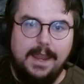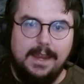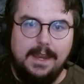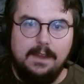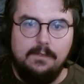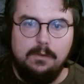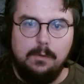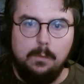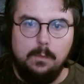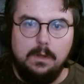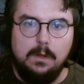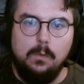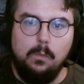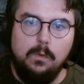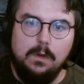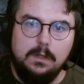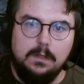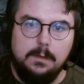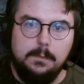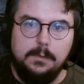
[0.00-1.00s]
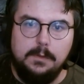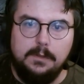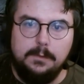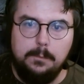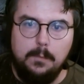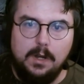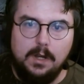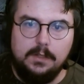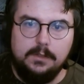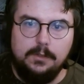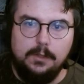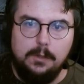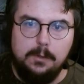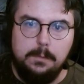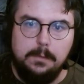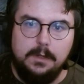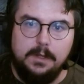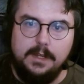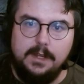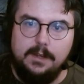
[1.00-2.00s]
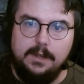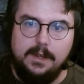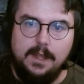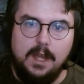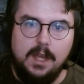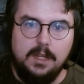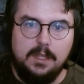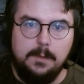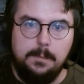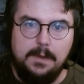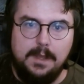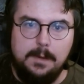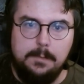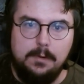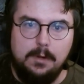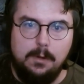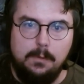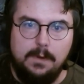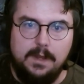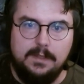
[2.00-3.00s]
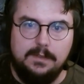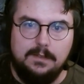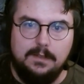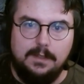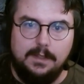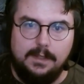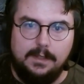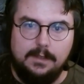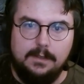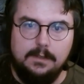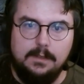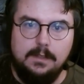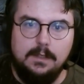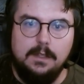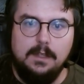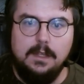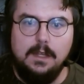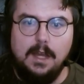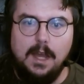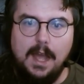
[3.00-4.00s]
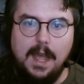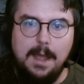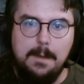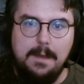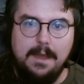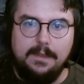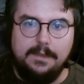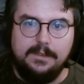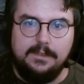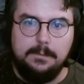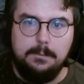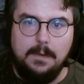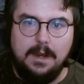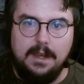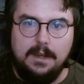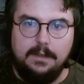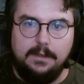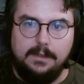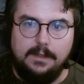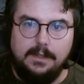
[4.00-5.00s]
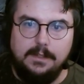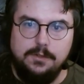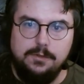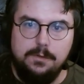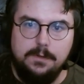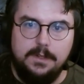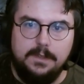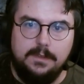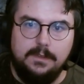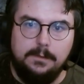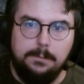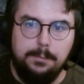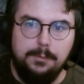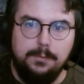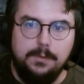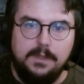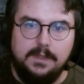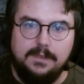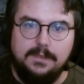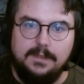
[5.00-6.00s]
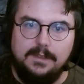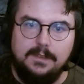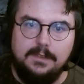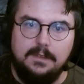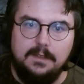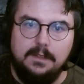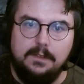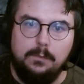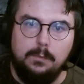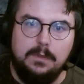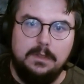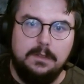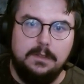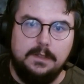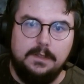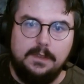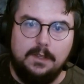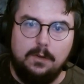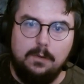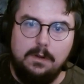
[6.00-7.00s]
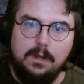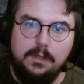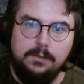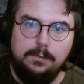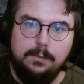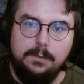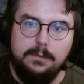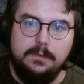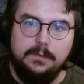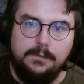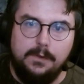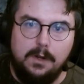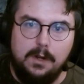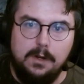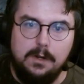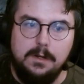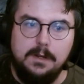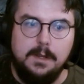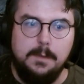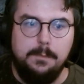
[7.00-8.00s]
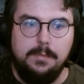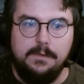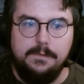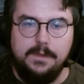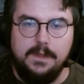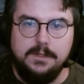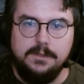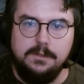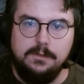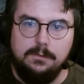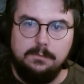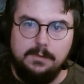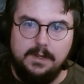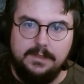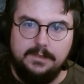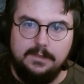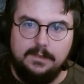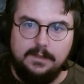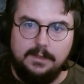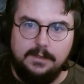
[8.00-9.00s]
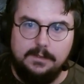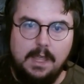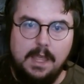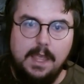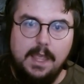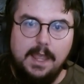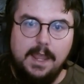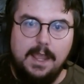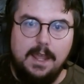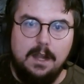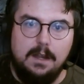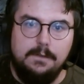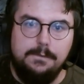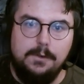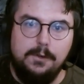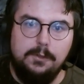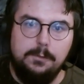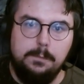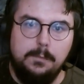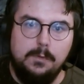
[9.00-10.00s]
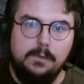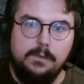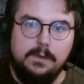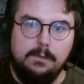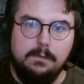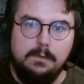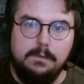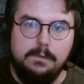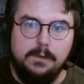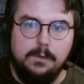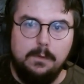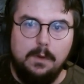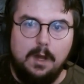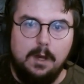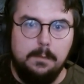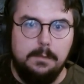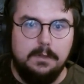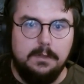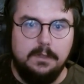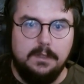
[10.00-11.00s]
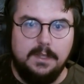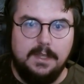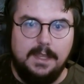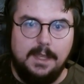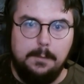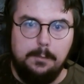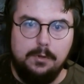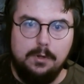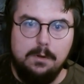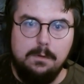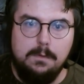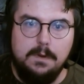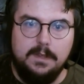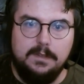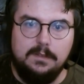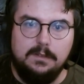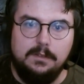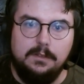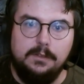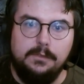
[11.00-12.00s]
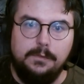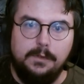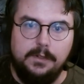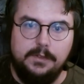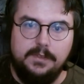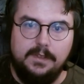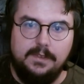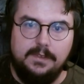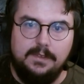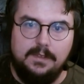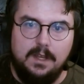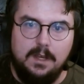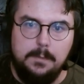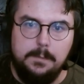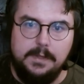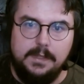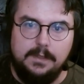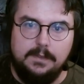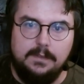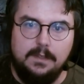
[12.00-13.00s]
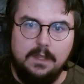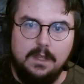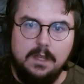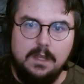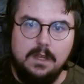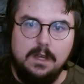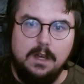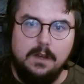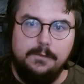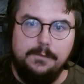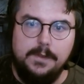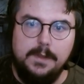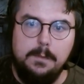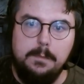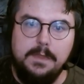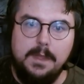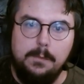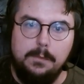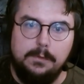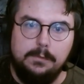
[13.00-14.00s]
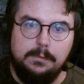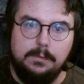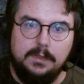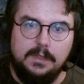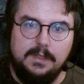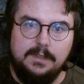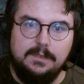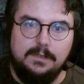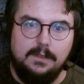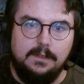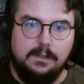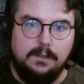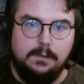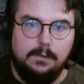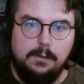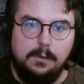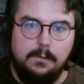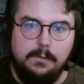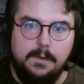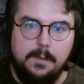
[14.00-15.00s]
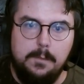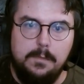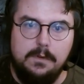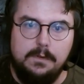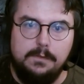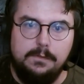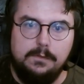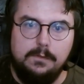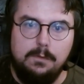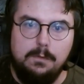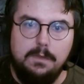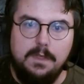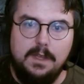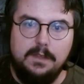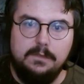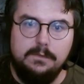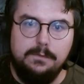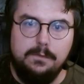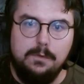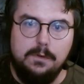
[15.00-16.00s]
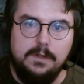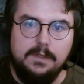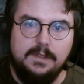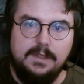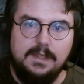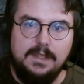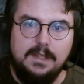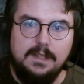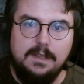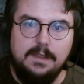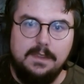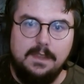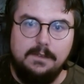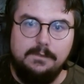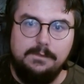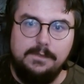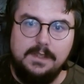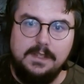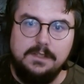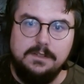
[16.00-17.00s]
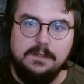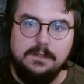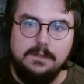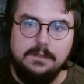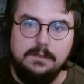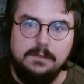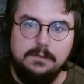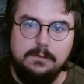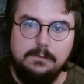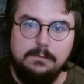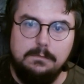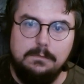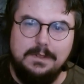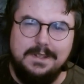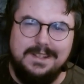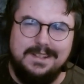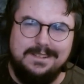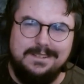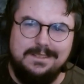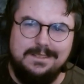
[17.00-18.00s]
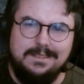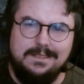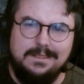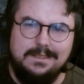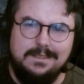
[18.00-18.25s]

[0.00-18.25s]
Hey everyone, welcome to Smarktober here at Occupy Pro Wrestling. I'm Alex Smiley, enjoying the spooky season as we look at the crossroads of horror and professional wrestling. In our first movie review, I'll be looking at Pro Wrestlers vs. Zombies, a film that was released in November of 2014 that featured, well,